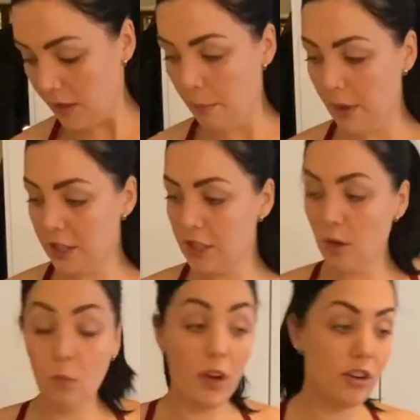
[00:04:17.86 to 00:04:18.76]
but
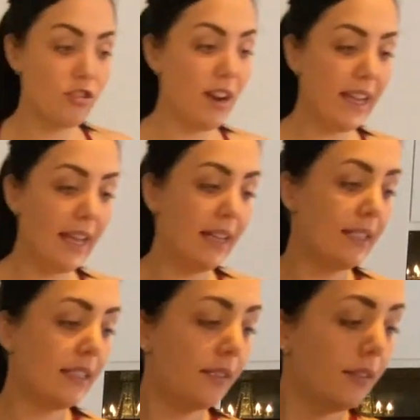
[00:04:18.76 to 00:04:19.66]
we are tracking it.
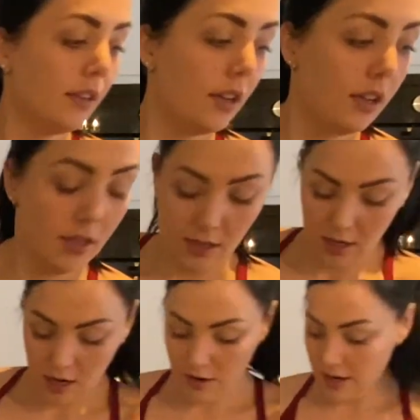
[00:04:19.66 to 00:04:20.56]

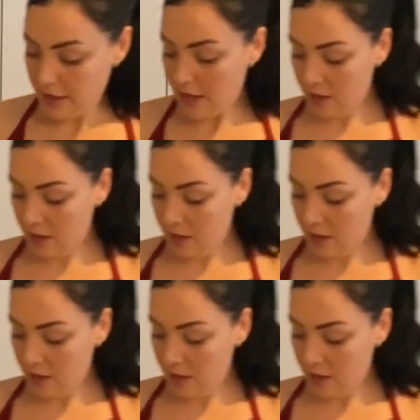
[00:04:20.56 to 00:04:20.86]
All right, that